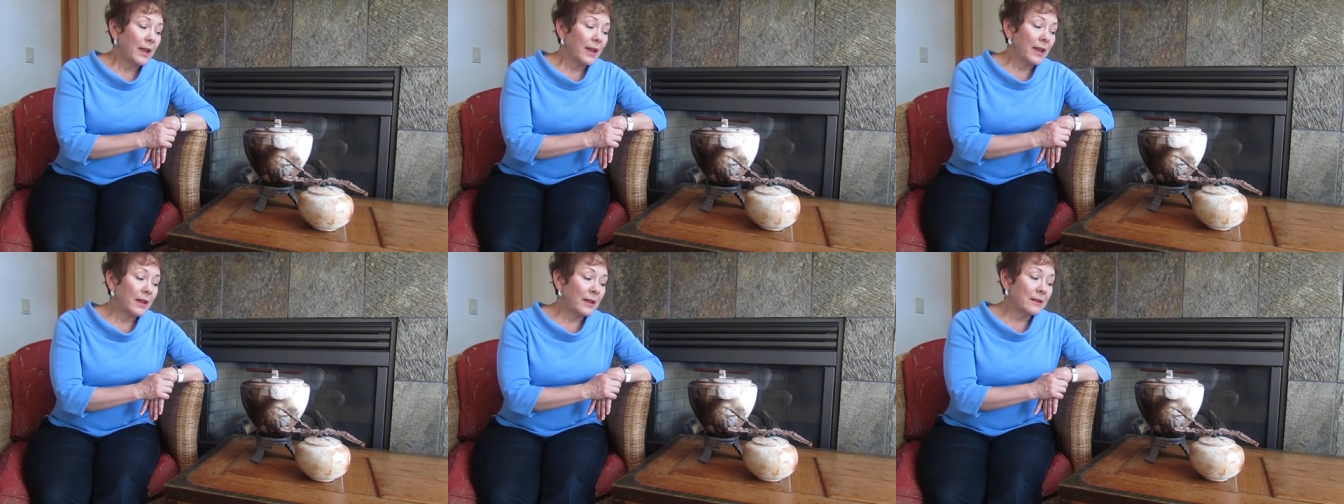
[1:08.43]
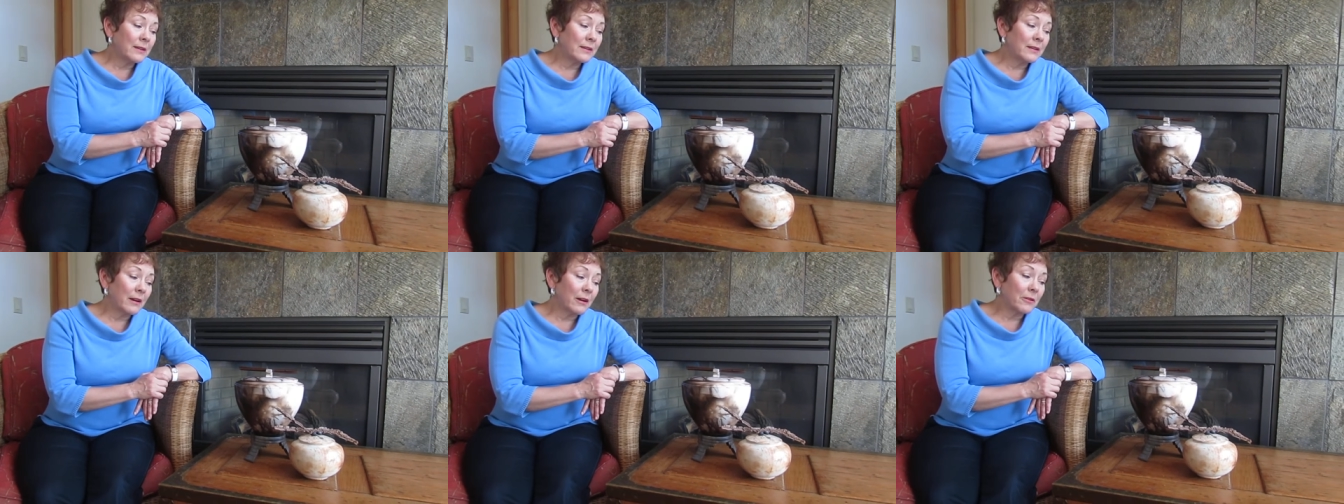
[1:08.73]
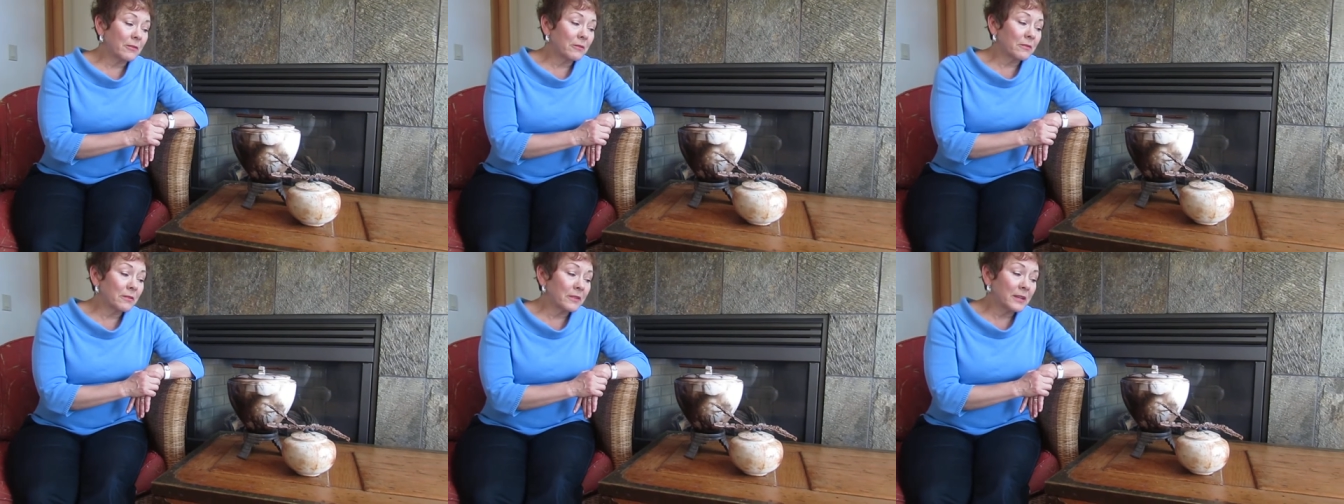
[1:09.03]
And
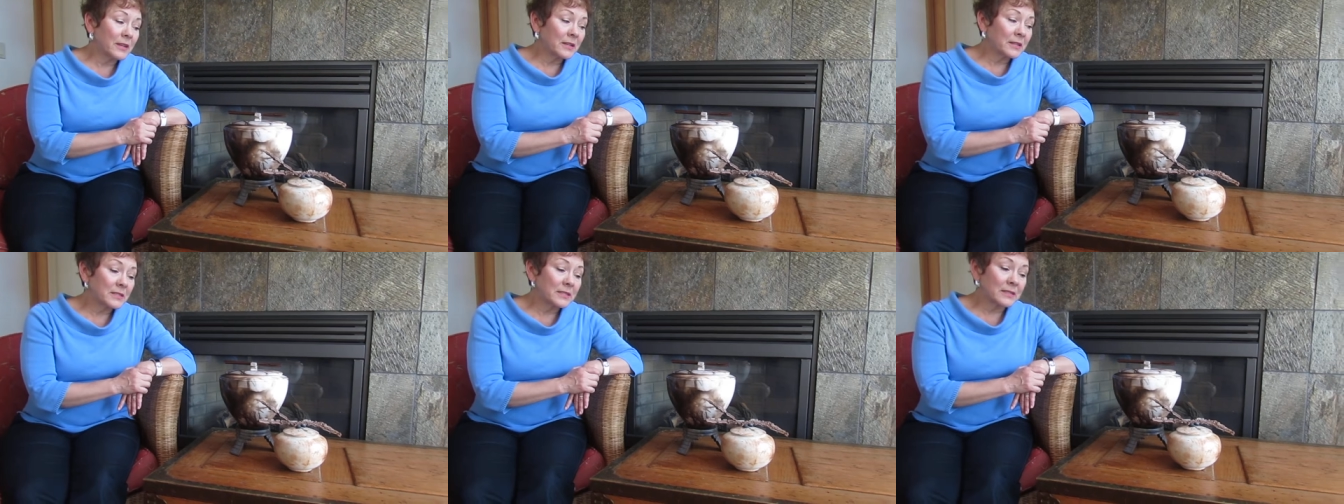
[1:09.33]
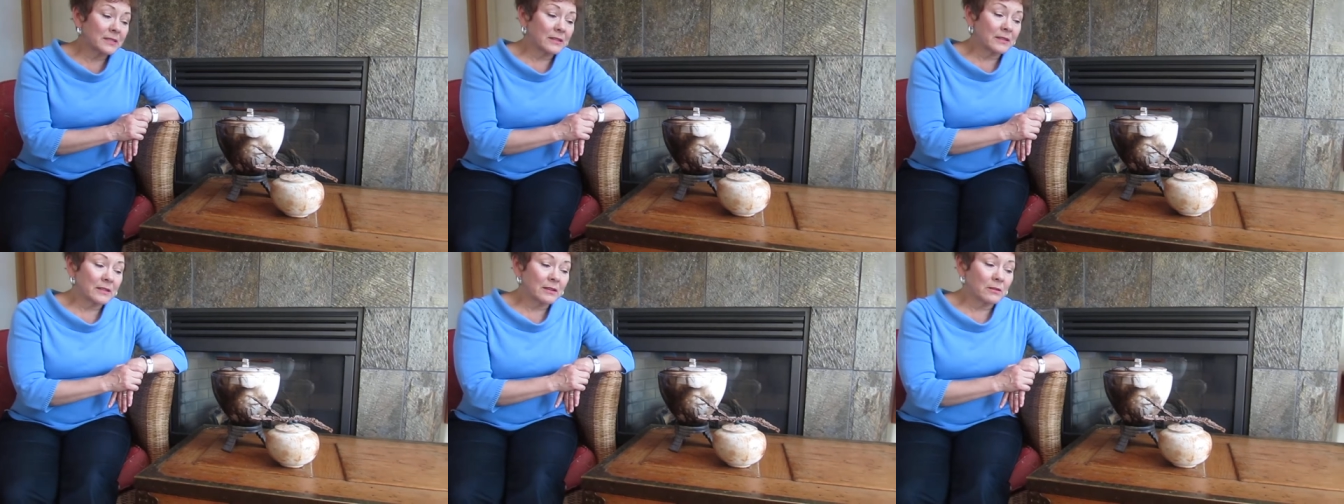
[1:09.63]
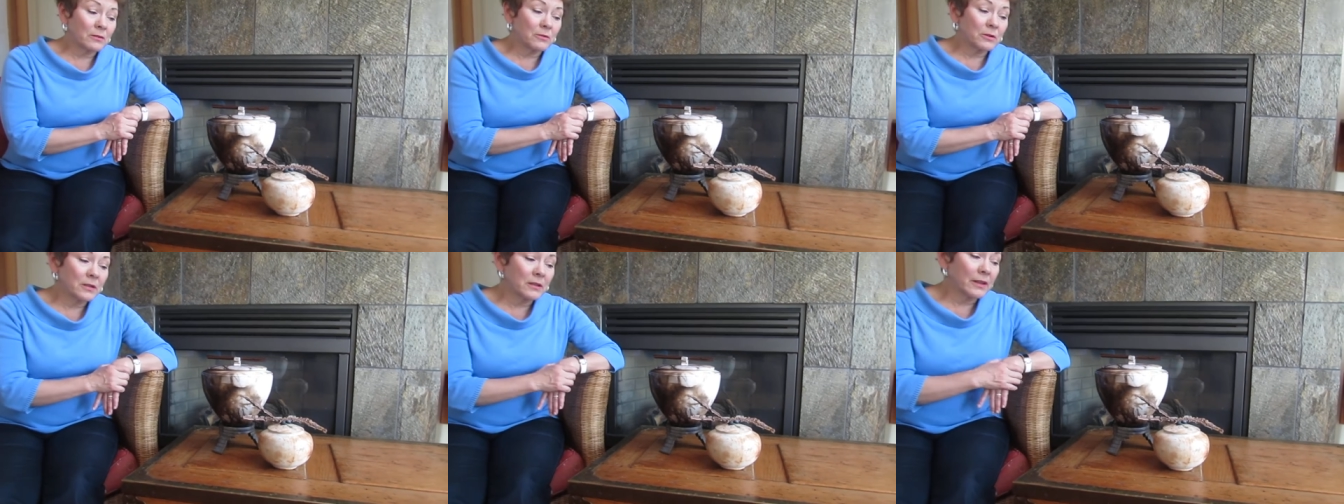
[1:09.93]
are there things
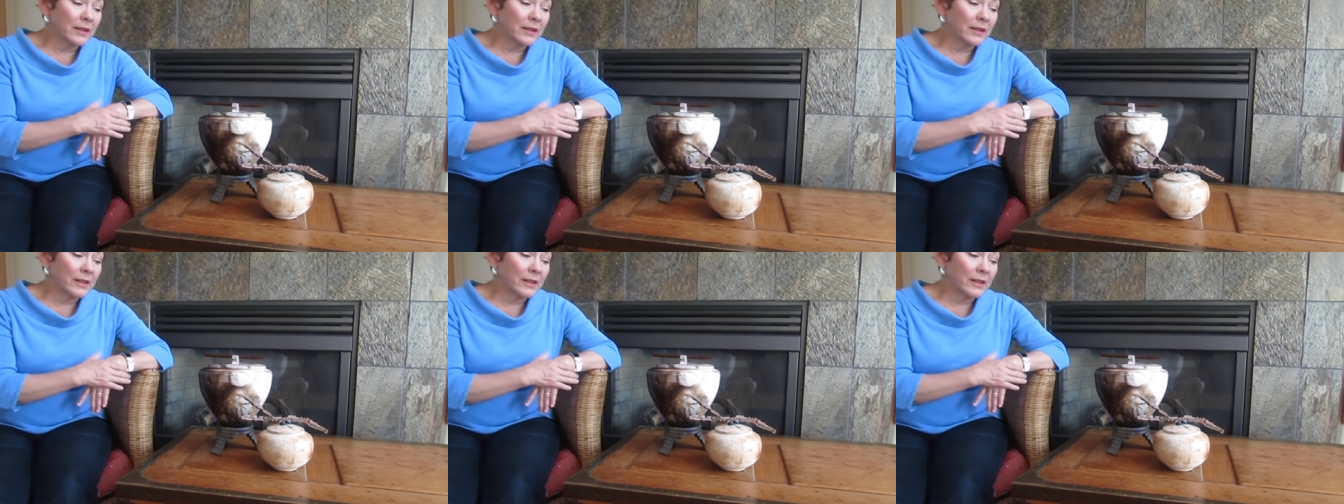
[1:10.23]
included